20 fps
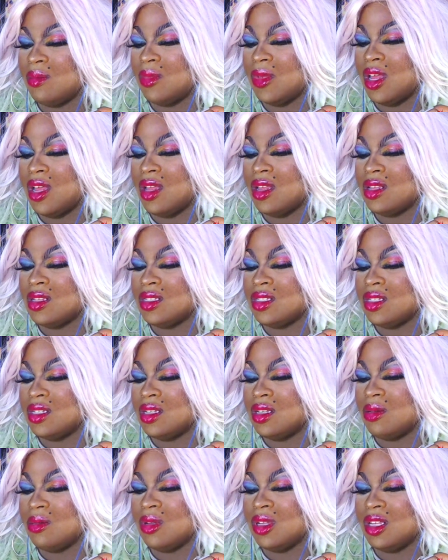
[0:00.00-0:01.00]

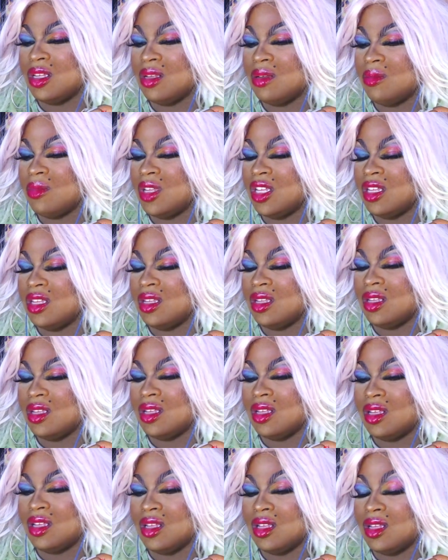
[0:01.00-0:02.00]
possibly be.
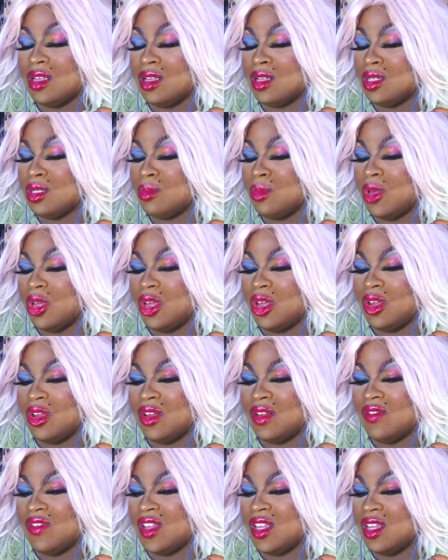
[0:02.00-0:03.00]
It's
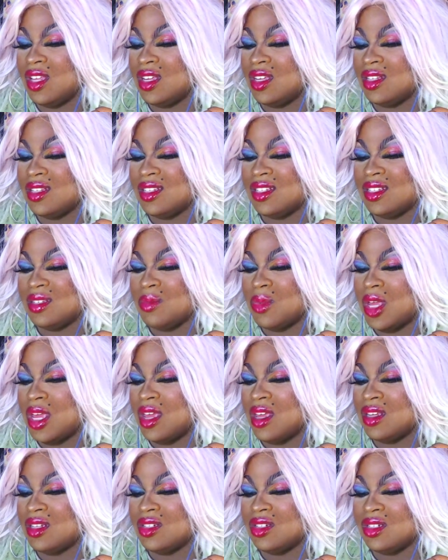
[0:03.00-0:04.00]
perfect, it's
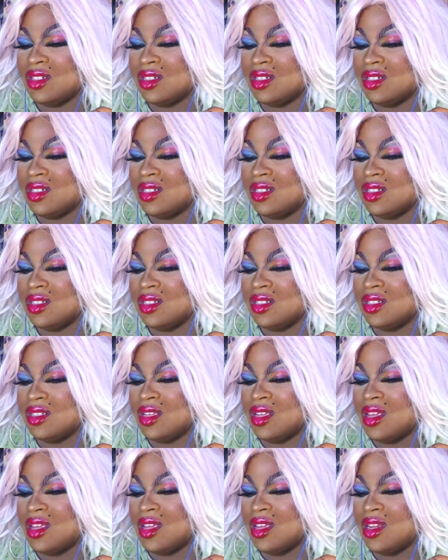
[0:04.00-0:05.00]
passion, it's
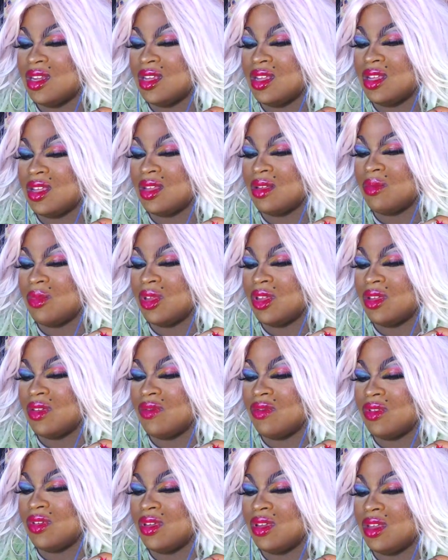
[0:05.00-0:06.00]
setting me
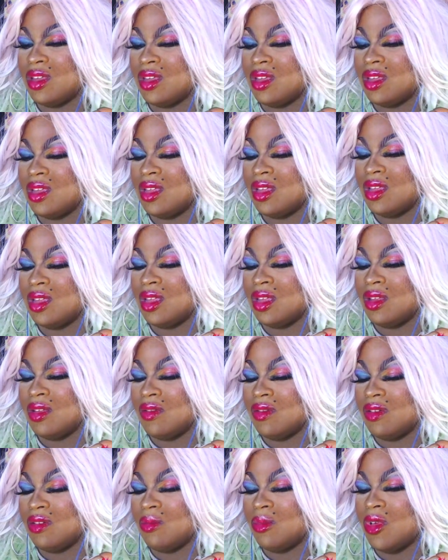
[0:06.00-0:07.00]
free
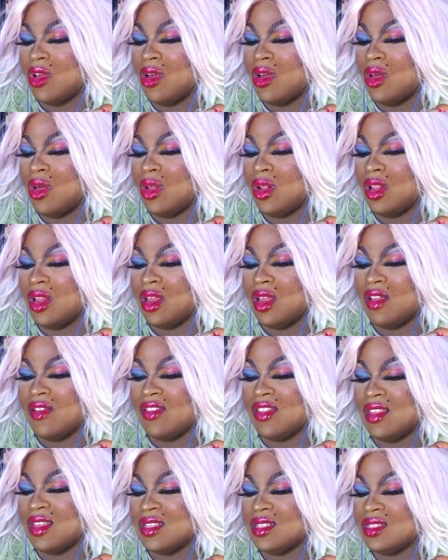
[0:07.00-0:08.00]
from all of
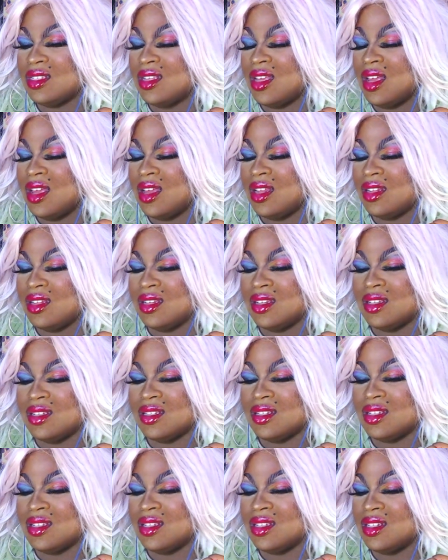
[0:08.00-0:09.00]
my sadness,
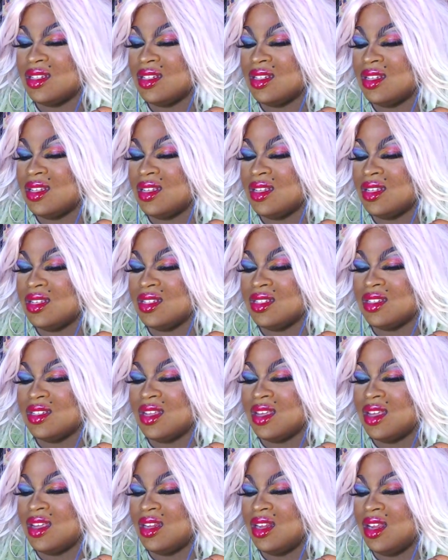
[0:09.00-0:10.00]
the tears
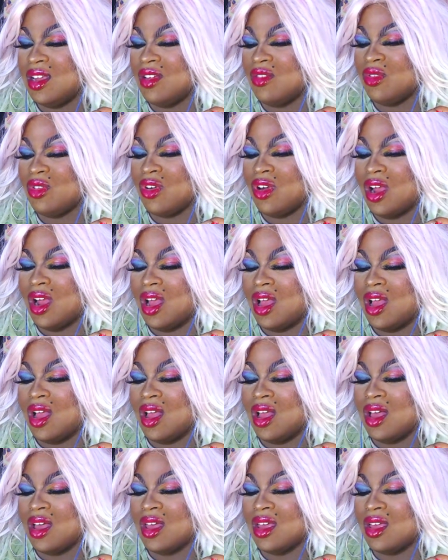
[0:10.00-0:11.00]
that I've
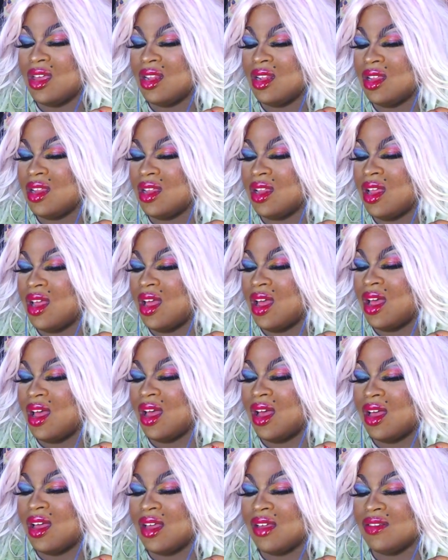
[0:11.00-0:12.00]
cried.
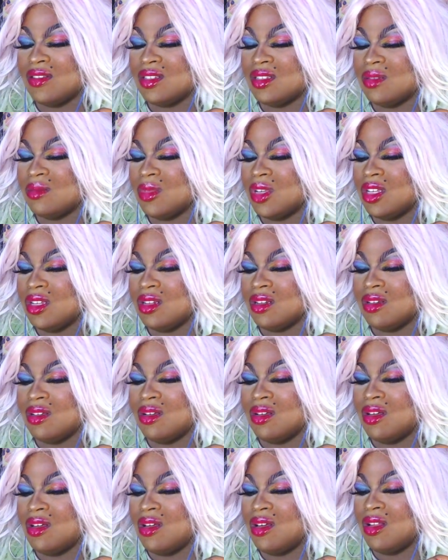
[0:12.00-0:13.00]
I have spent
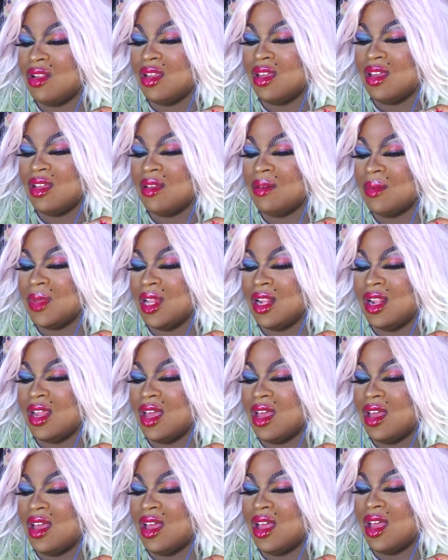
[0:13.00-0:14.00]
all of my
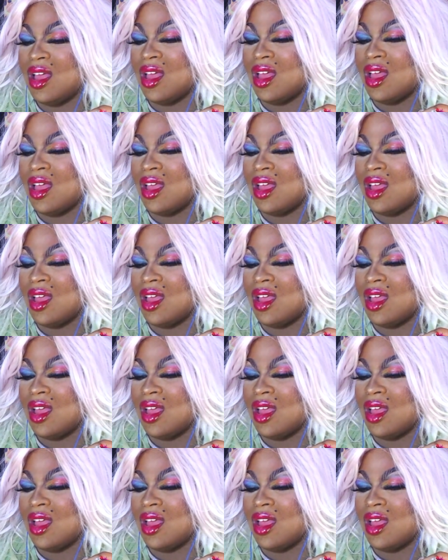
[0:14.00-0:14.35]
life